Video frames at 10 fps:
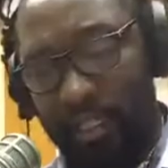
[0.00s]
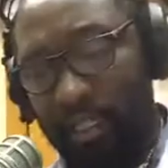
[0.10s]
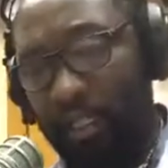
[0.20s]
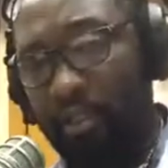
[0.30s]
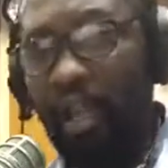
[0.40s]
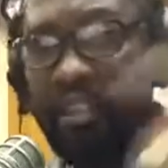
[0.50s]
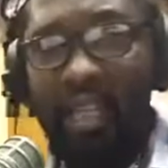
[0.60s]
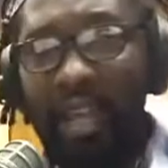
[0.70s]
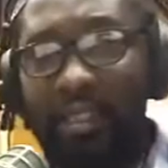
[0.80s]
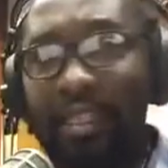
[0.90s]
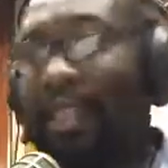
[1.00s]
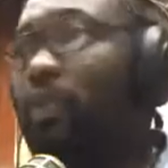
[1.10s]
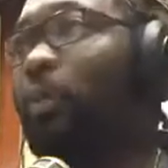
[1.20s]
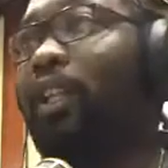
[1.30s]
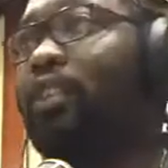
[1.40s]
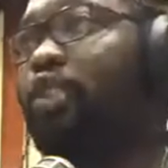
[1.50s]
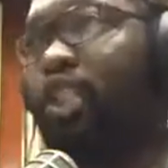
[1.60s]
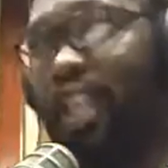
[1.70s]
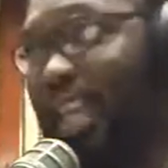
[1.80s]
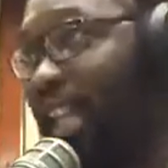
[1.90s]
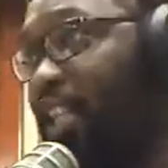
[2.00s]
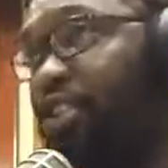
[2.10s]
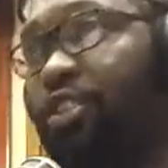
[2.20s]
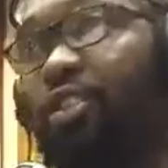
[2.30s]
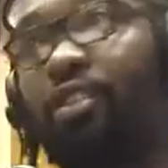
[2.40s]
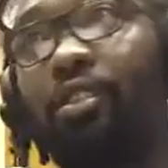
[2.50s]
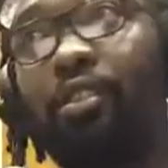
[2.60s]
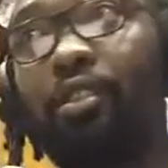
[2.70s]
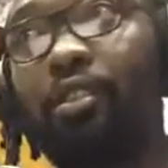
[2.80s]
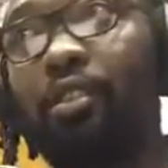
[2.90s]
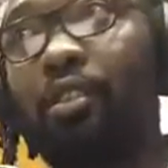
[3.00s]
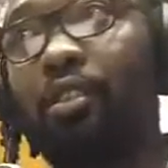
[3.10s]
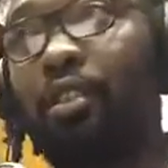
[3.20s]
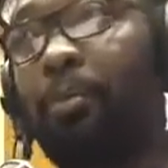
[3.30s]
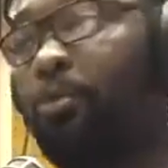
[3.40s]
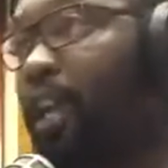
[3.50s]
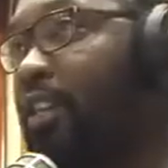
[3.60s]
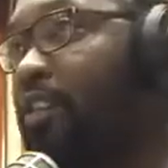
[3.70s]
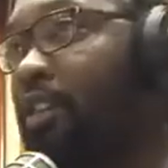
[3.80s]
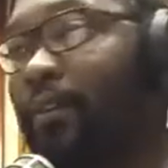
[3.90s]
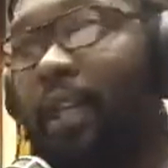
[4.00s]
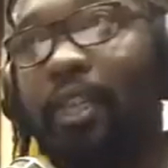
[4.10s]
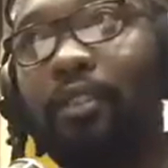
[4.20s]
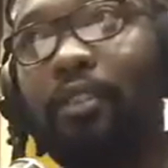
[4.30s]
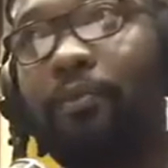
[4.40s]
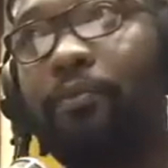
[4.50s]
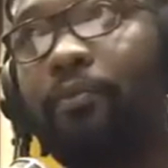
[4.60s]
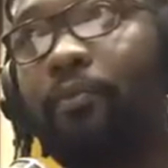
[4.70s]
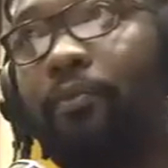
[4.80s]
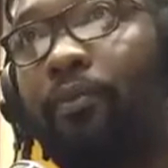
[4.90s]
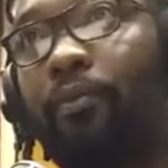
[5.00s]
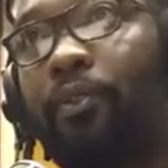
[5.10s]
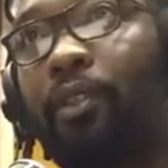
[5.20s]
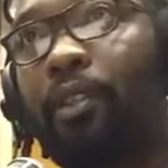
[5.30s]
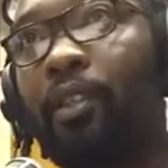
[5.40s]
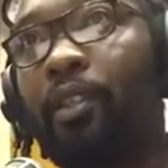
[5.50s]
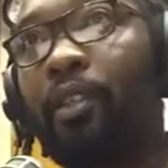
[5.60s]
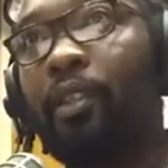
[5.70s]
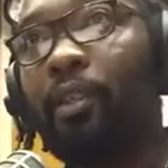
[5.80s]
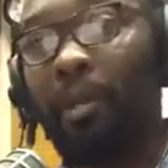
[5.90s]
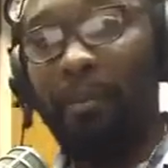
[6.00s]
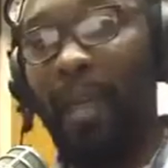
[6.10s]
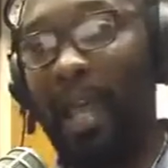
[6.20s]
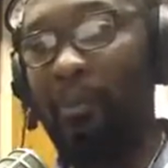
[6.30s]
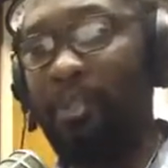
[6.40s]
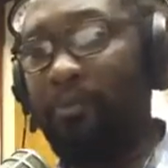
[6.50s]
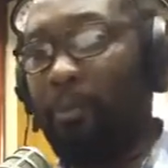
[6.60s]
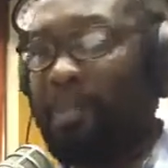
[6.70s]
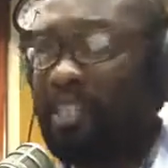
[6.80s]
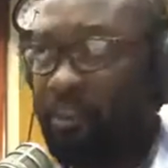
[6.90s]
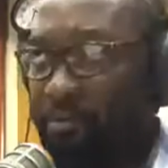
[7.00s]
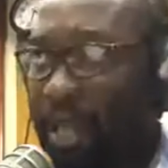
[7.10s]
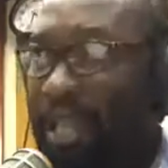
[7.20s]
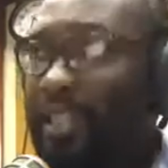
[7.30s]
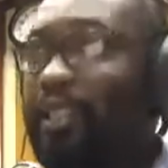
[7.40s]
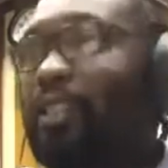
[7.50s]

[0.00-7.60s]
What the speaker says: Not that it will change the price of eggs, but perhaps for peace of mind,